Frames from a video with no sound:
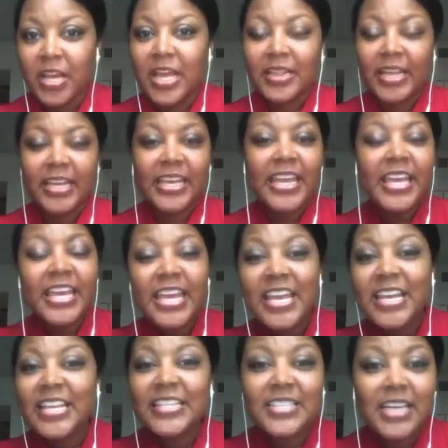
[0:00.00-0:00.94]
Like,
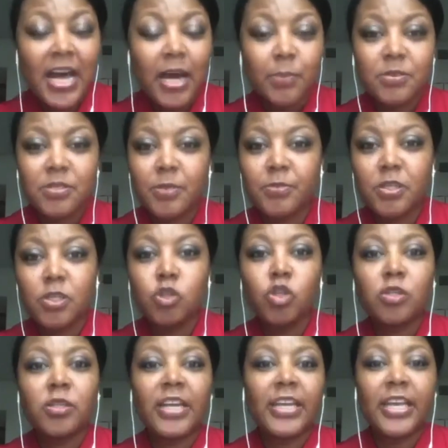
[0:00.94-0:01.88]
anytime something
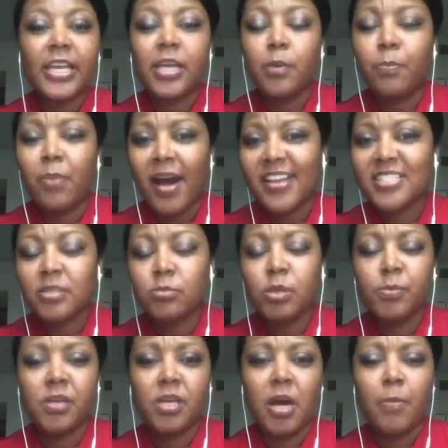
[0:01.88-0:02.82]
looked like it could
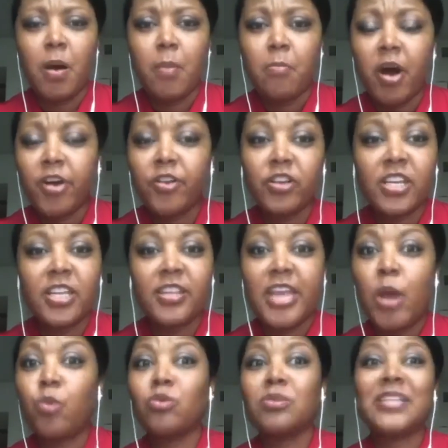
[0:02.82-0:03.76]
possibly become a monarchy,
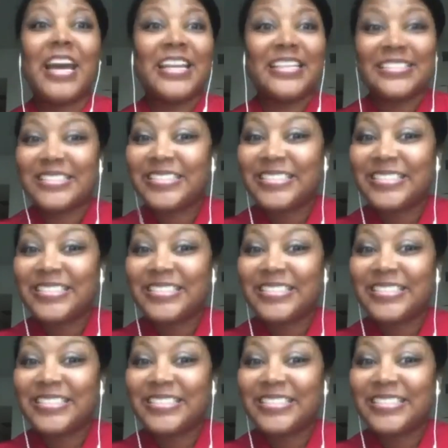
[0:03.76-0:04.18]
they were like